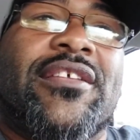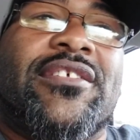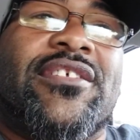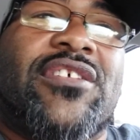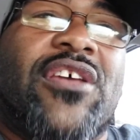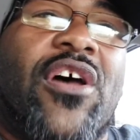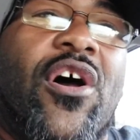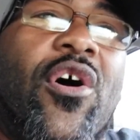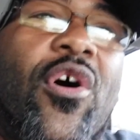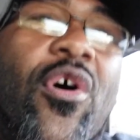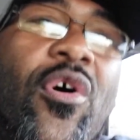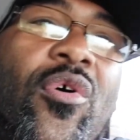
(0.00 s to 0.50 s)

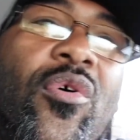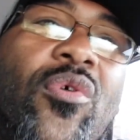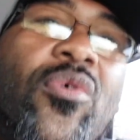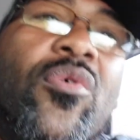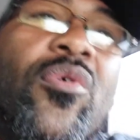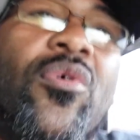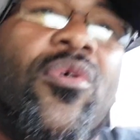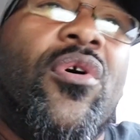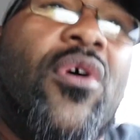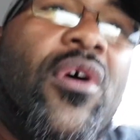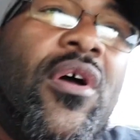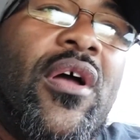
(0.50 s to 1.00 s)
so
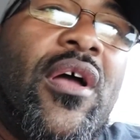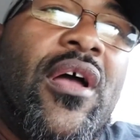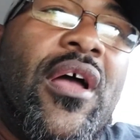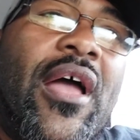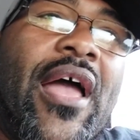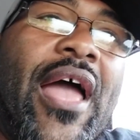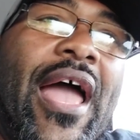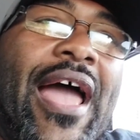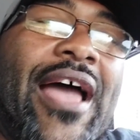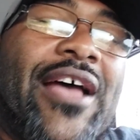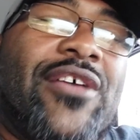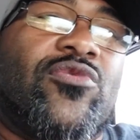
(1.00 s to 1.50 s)

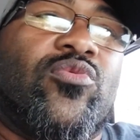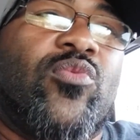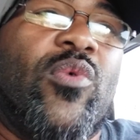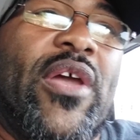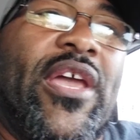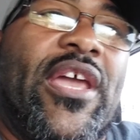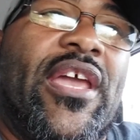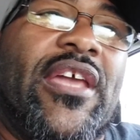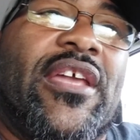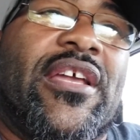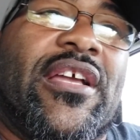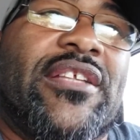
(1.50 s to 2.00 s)
as
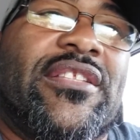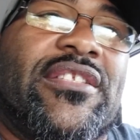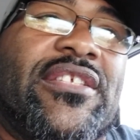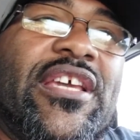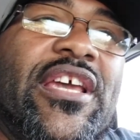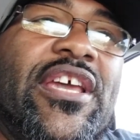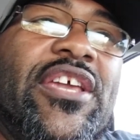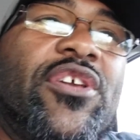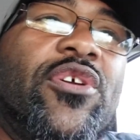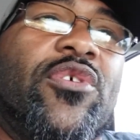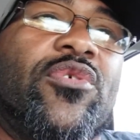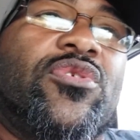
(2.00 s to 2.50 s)
we
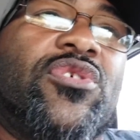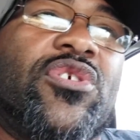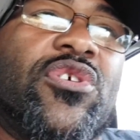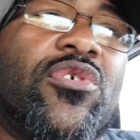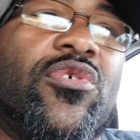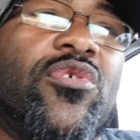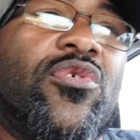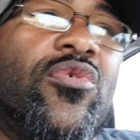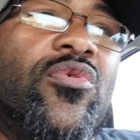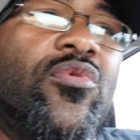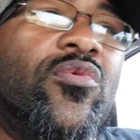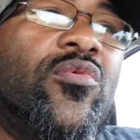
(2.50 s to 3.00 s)
continue to